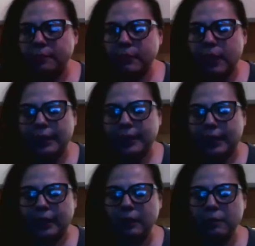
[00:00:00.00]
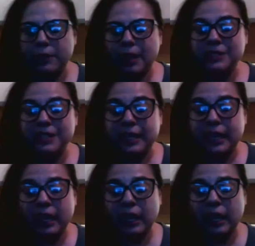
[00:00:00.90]
I get it, but I was like,
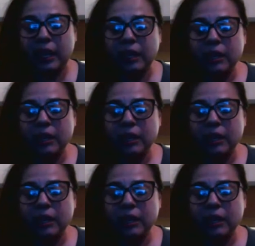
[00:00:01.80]
hey,